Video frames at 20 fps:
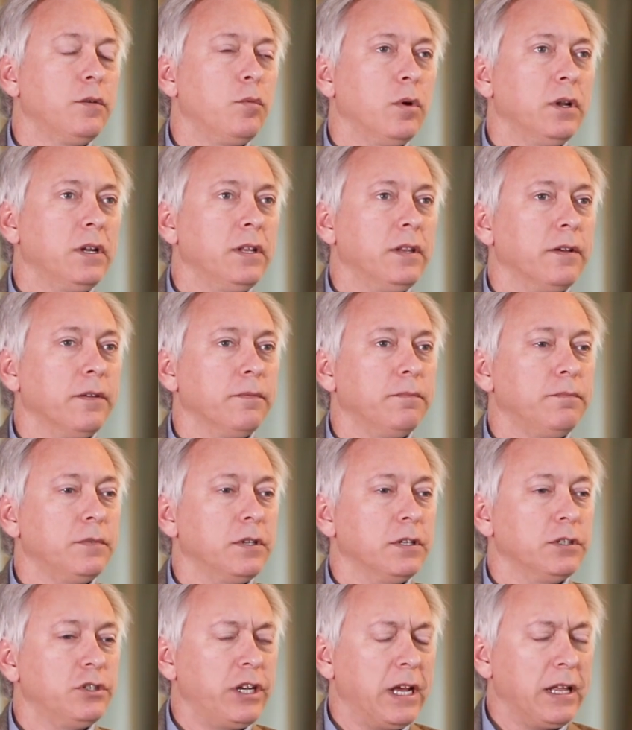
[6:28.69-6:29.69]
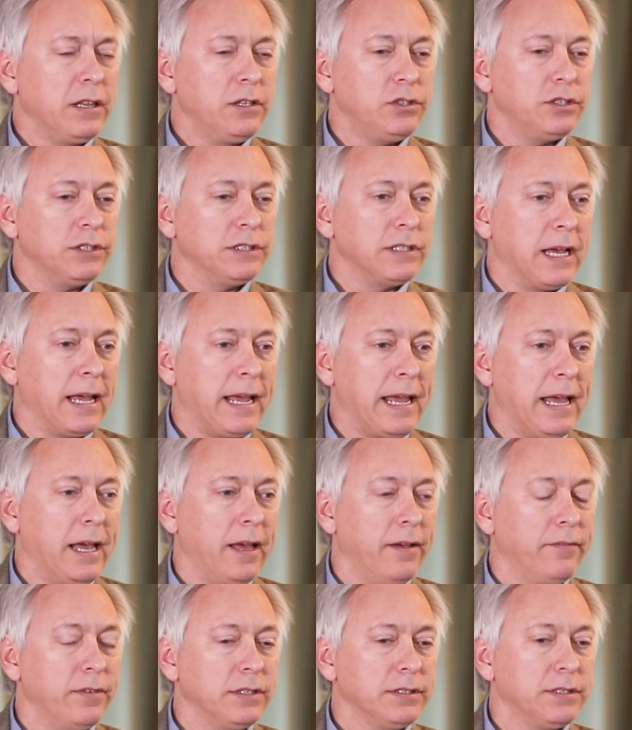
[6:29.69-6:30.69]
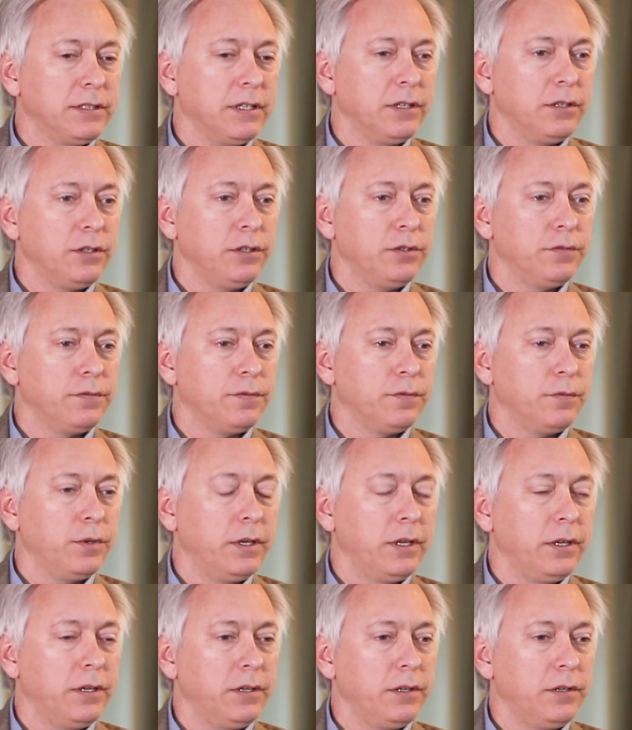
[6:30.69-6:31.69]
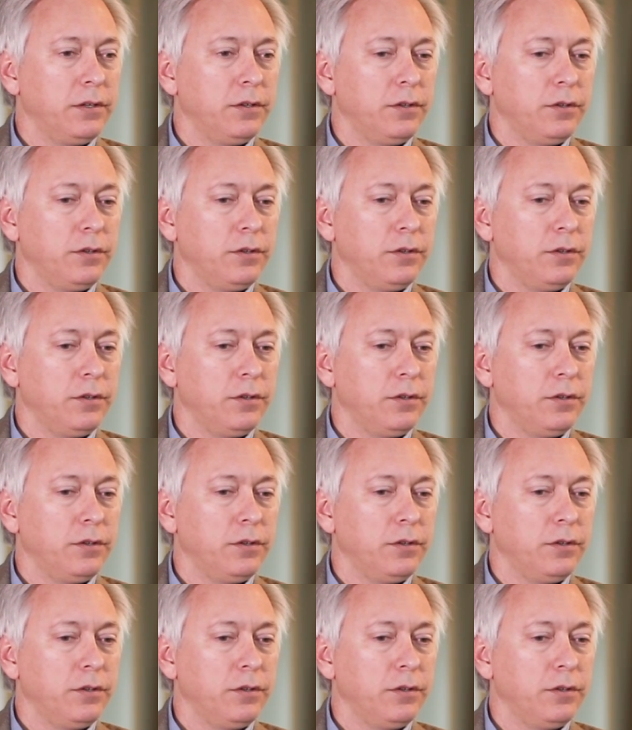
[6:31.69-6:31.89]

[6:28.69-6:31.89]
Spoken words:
one of the challenges I have is that we're